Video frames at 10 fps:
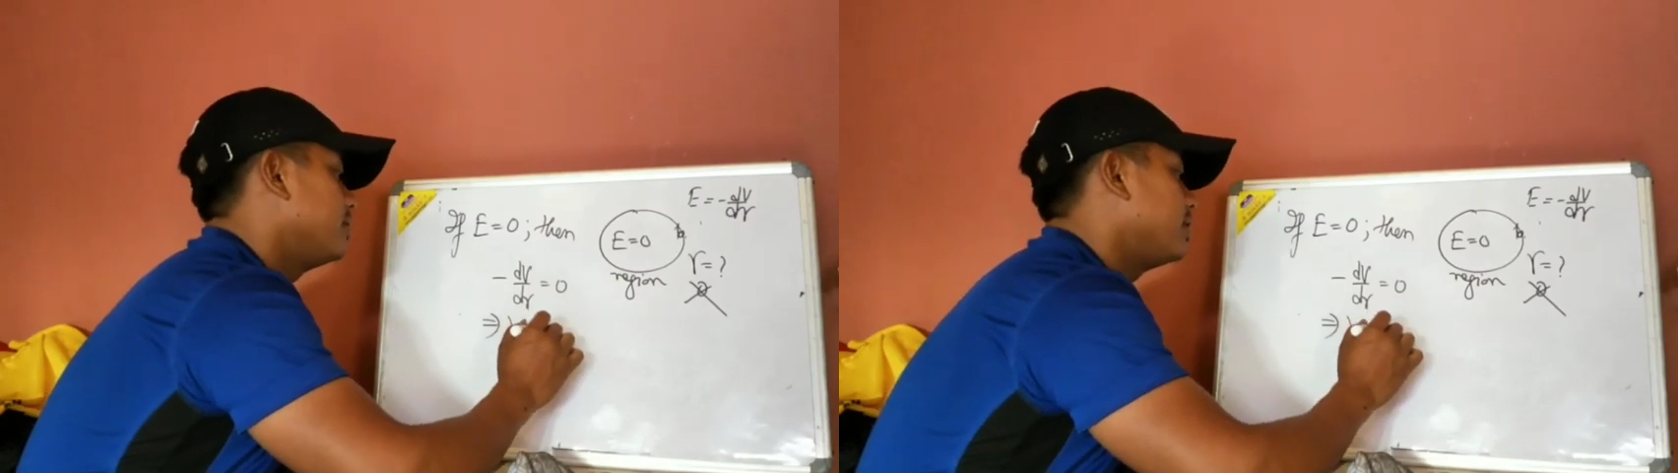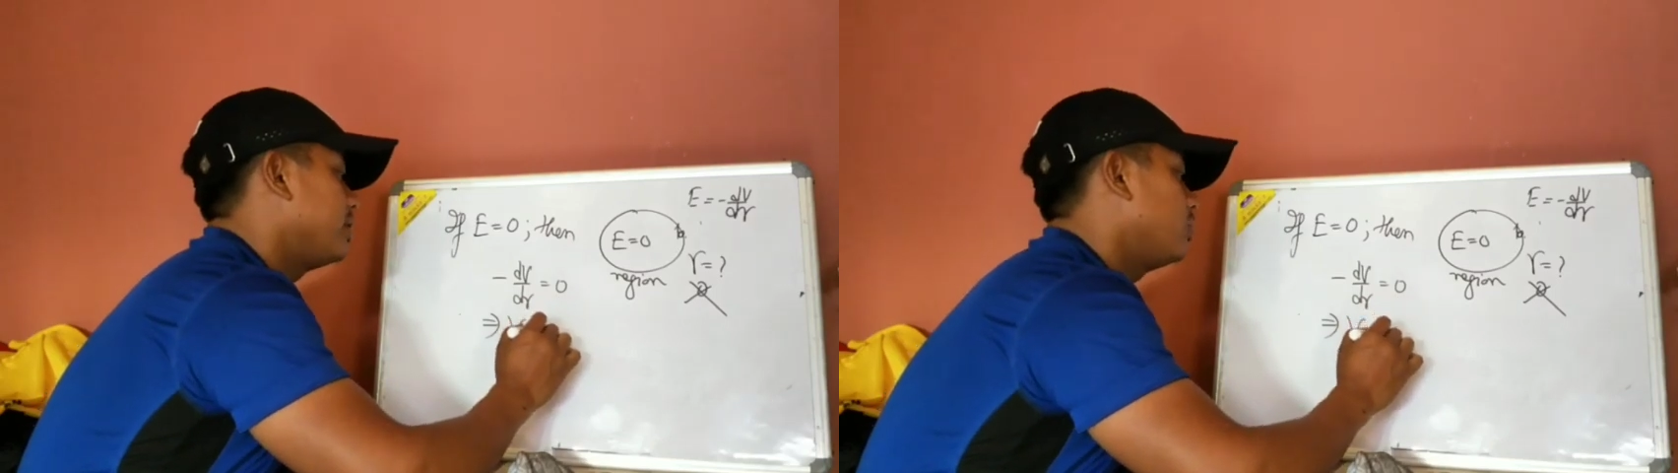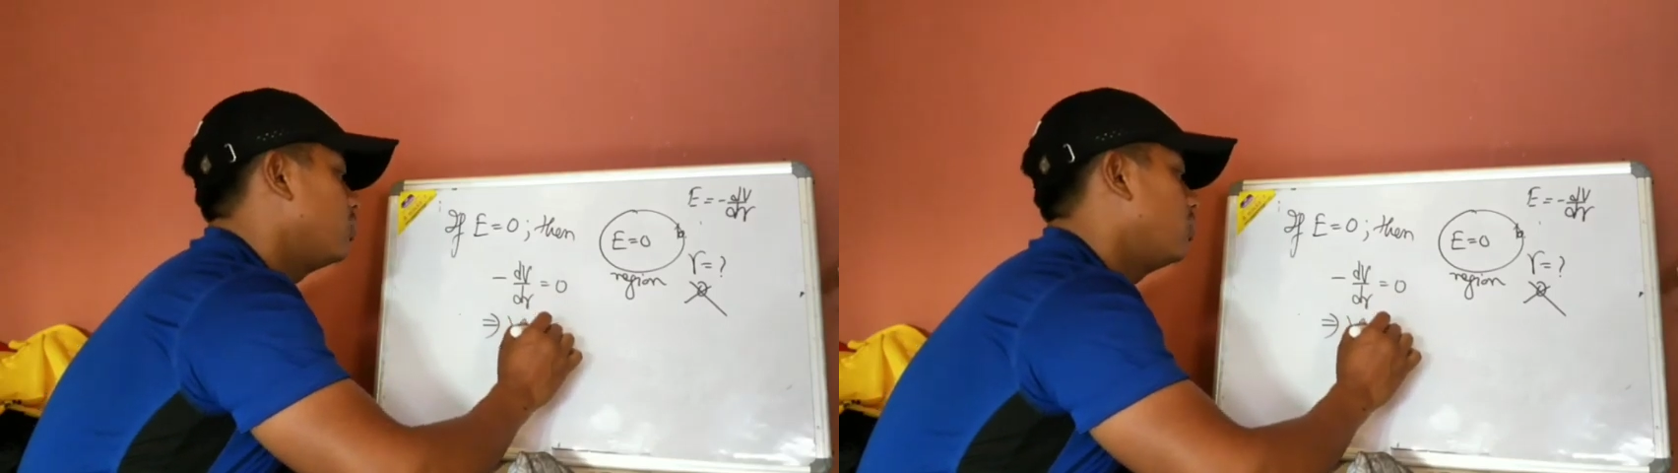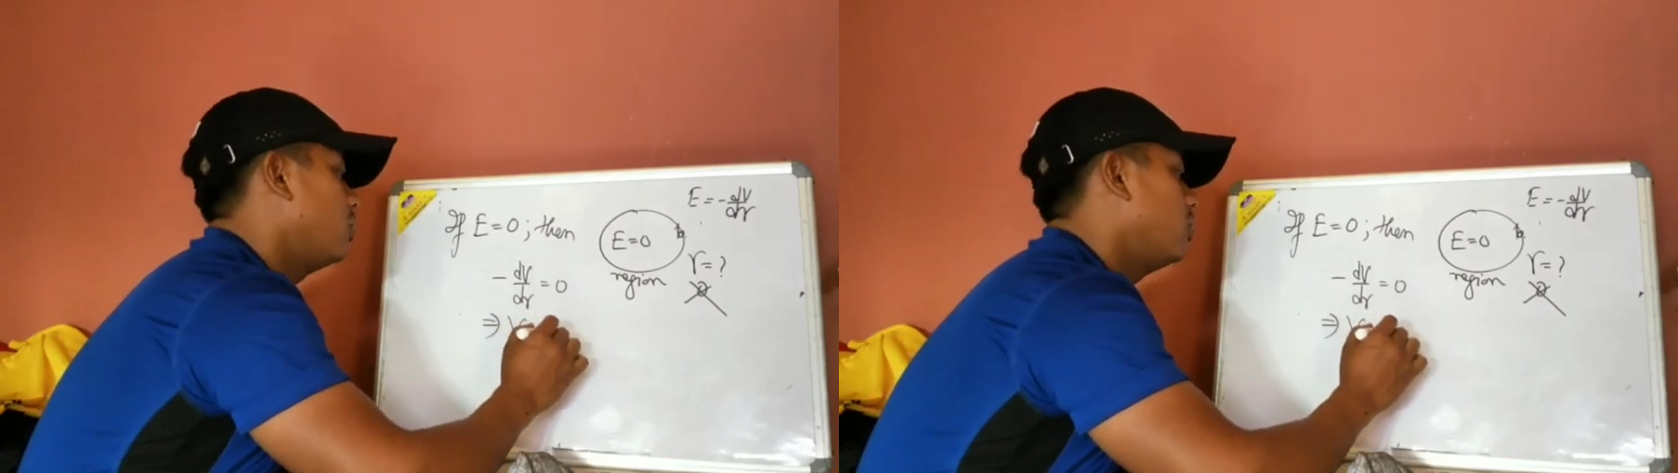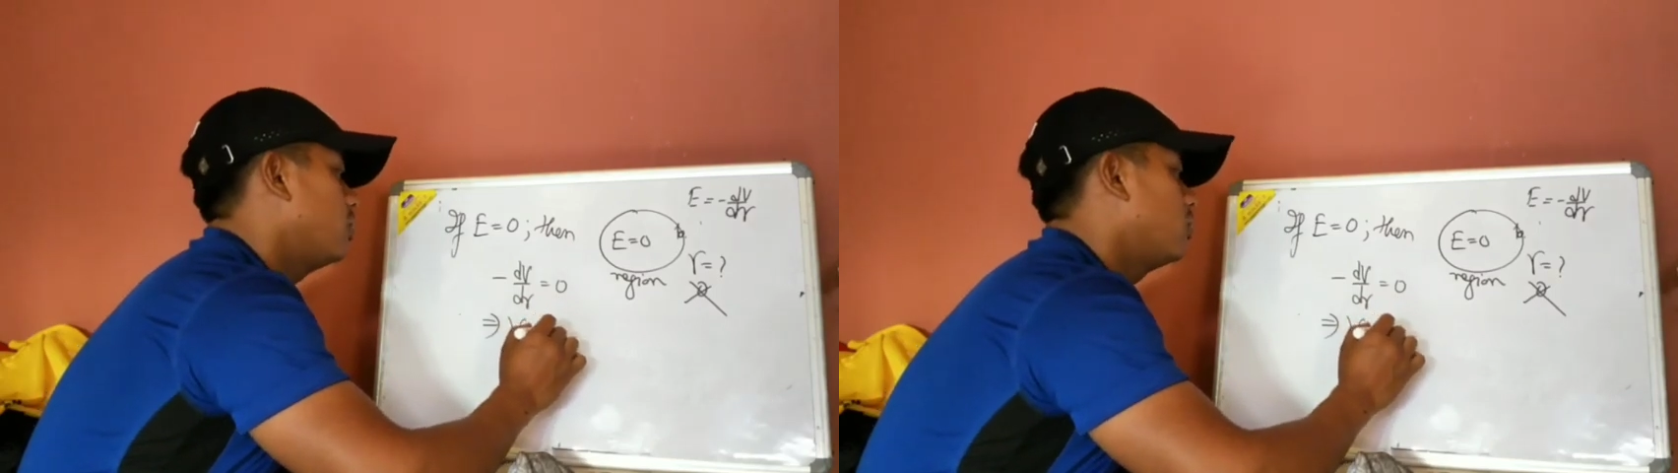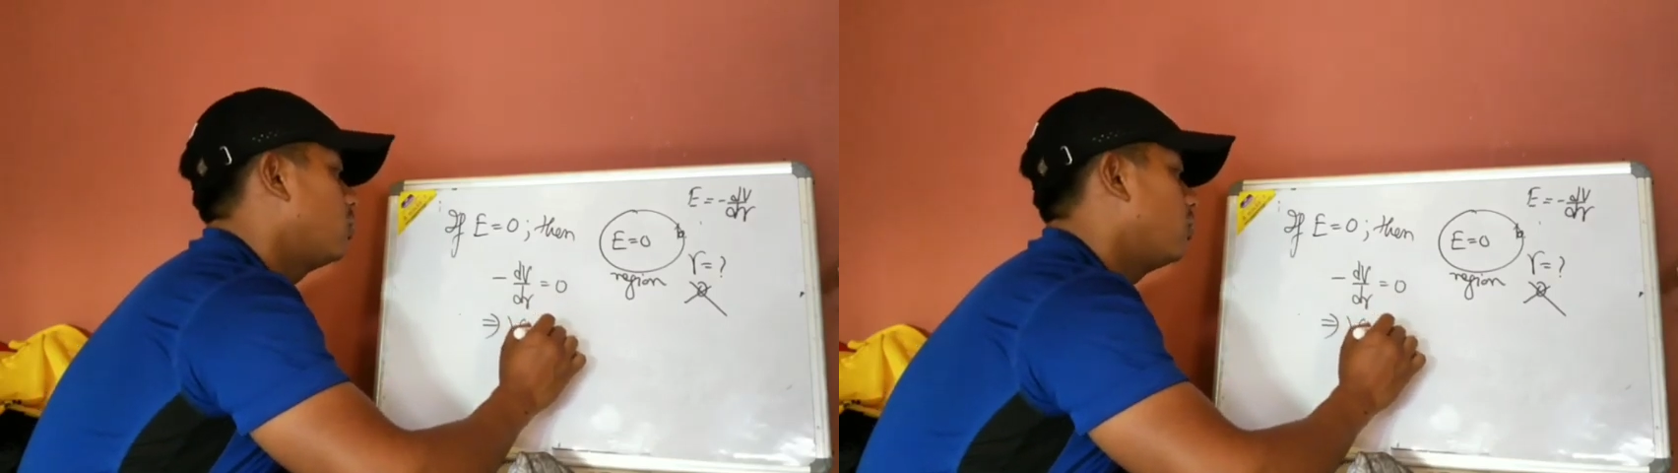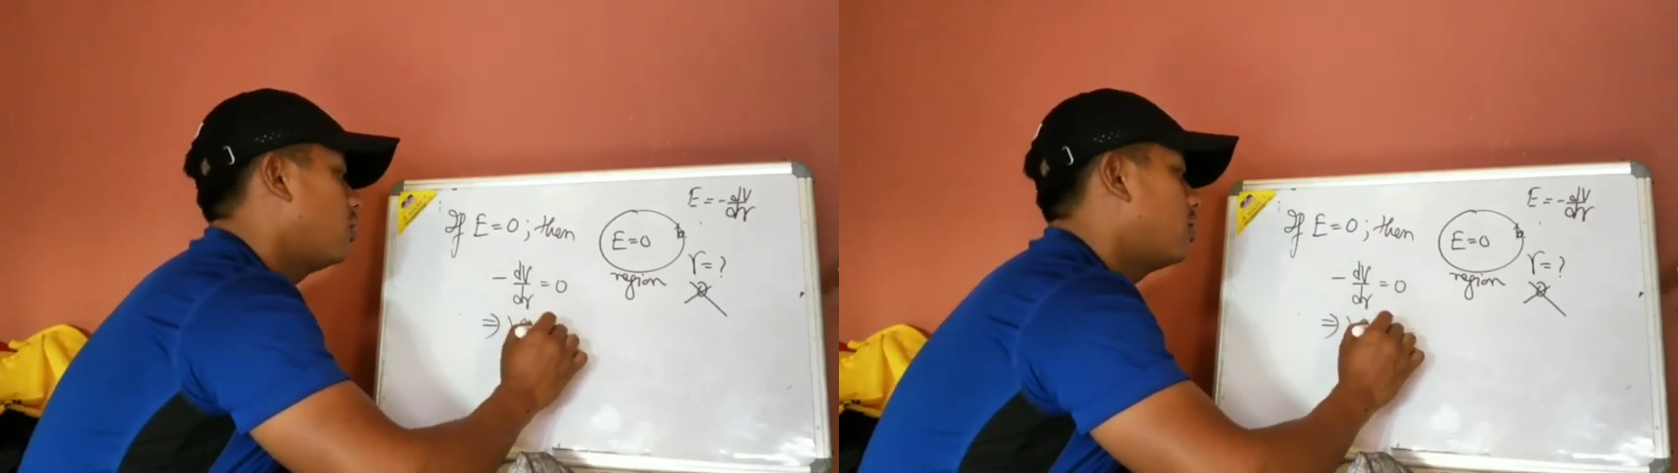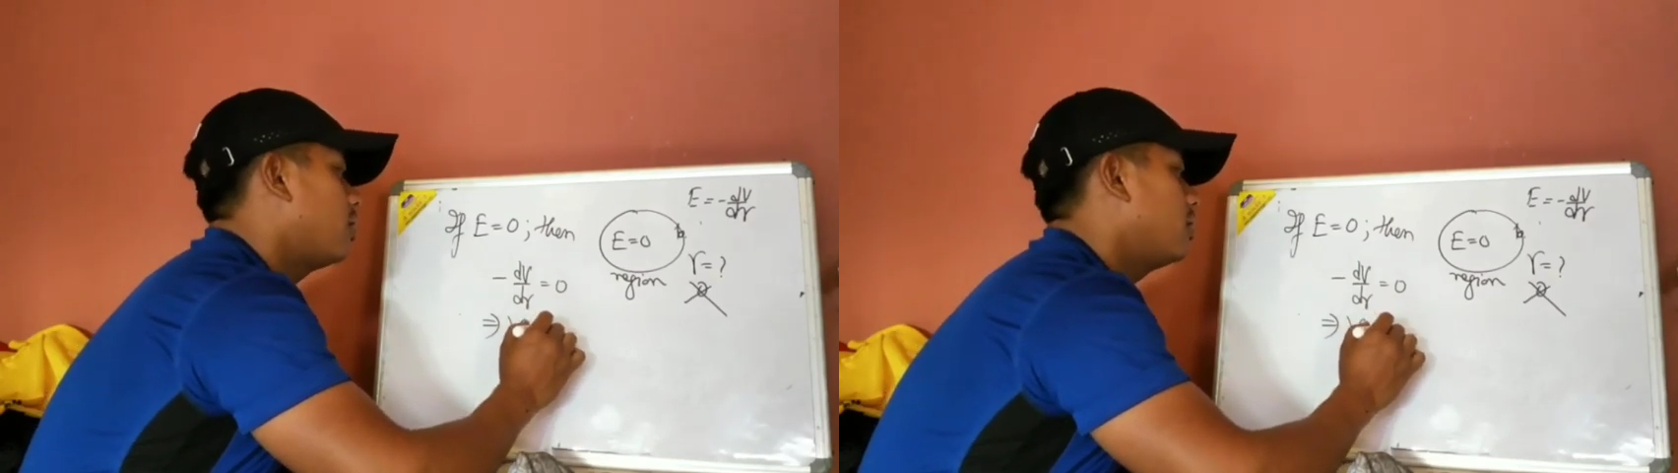0
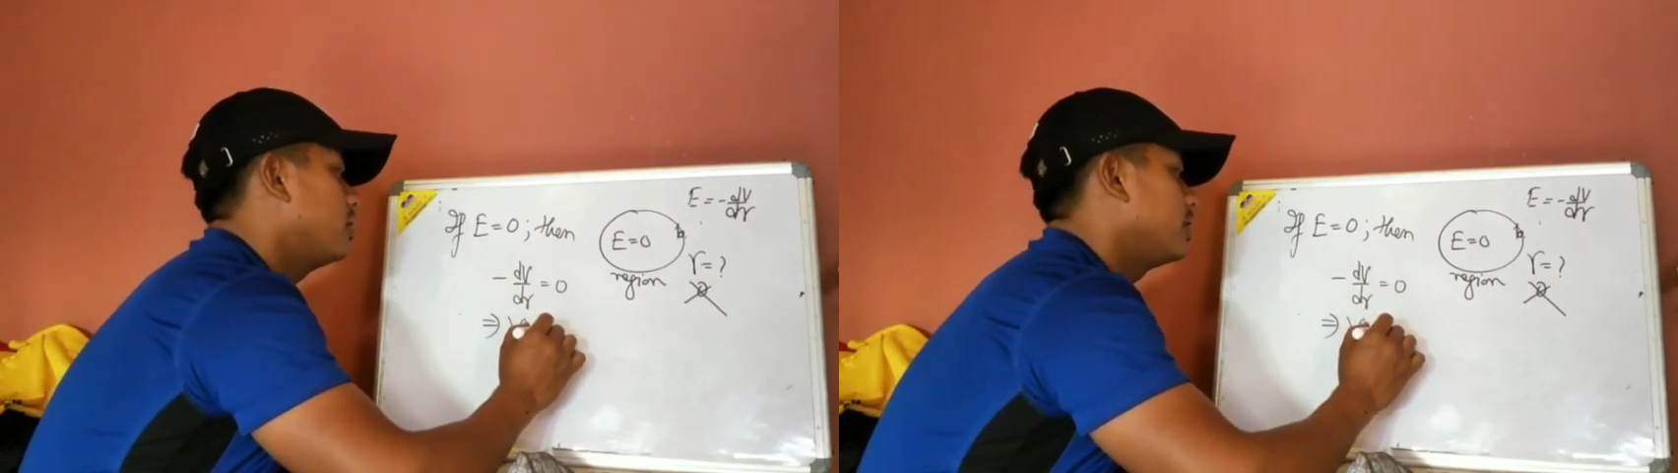or